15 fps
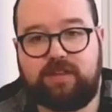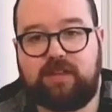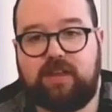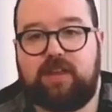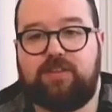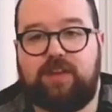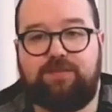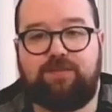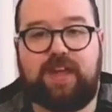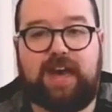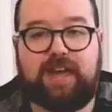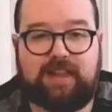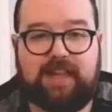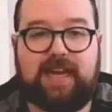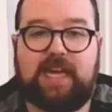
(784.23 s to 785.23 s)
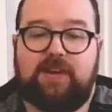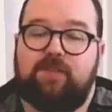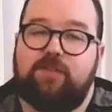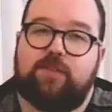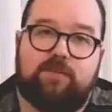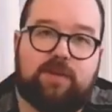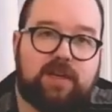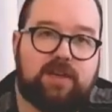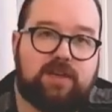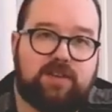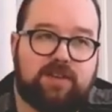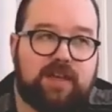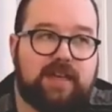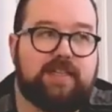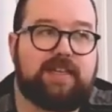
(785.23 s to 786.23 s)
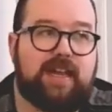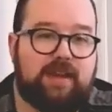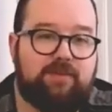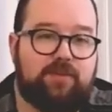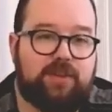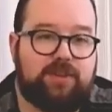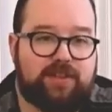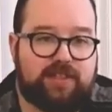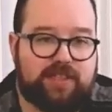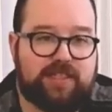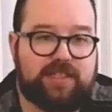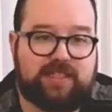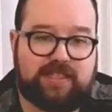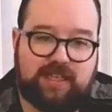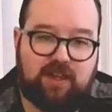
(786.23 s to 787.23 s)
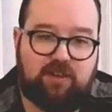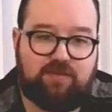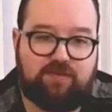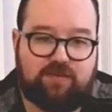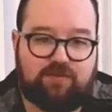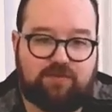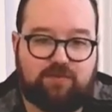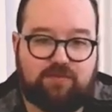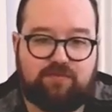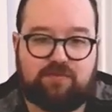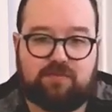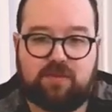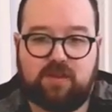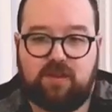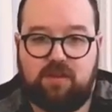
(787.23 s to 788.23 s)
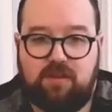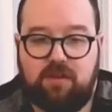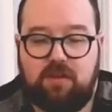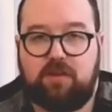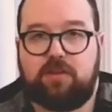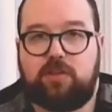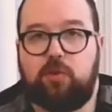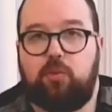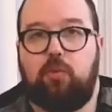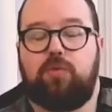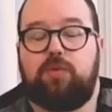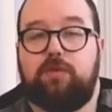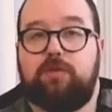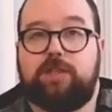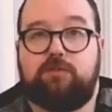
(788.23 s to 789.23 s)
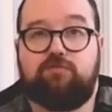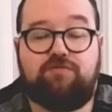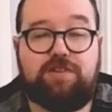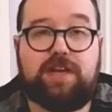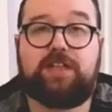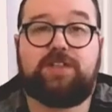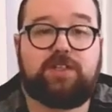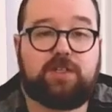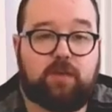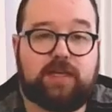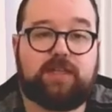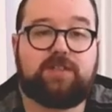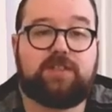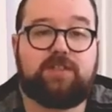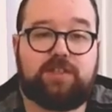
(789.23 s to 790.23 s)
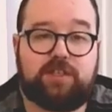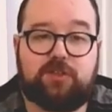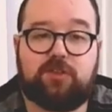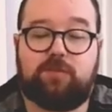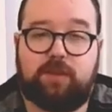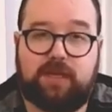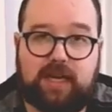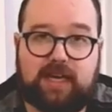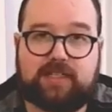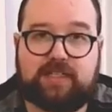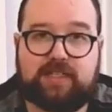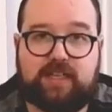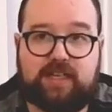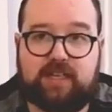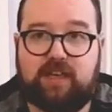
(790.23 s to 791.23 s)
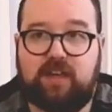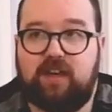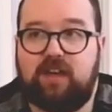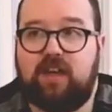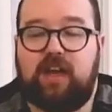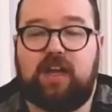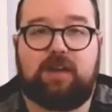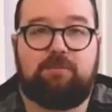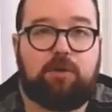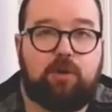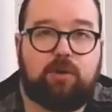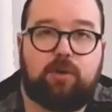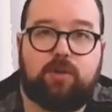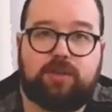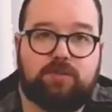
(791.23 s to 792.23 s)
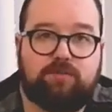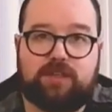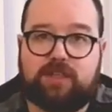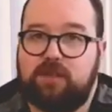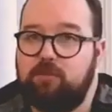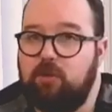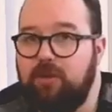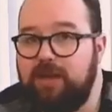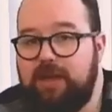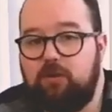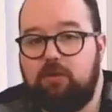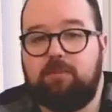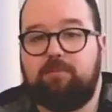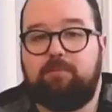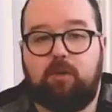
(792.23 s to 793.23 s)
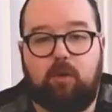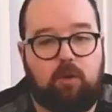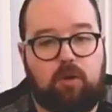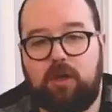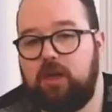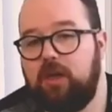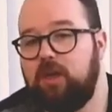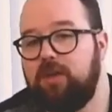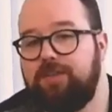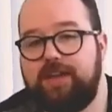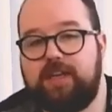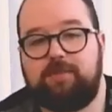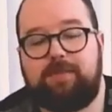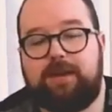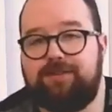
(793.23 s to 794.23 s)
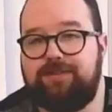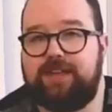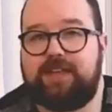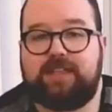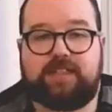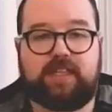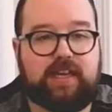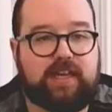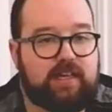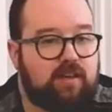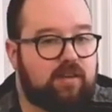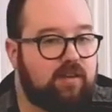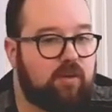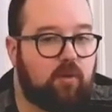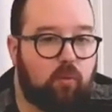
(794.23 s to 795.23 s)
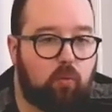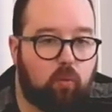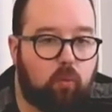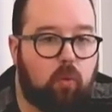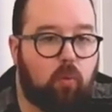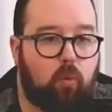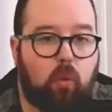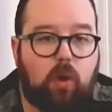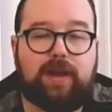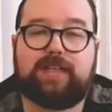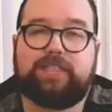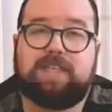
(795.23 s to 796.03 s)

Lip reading: it if that lack of information is evidence in itself. So there is a range of questions you could be asking here, and I'm not going to read them all out, but think about things like, what